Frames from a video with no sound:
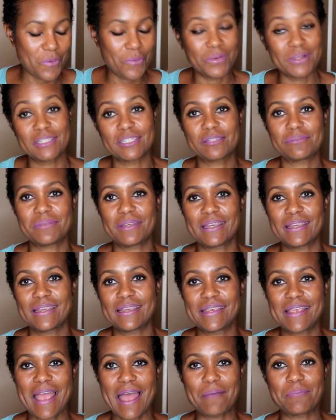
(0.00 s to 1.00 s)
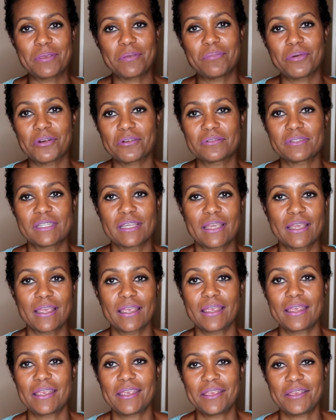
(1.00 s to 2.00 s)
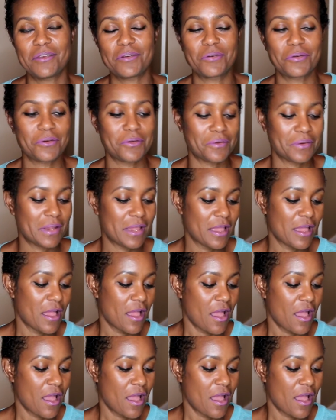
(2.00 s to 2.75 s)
wished me happy birthday here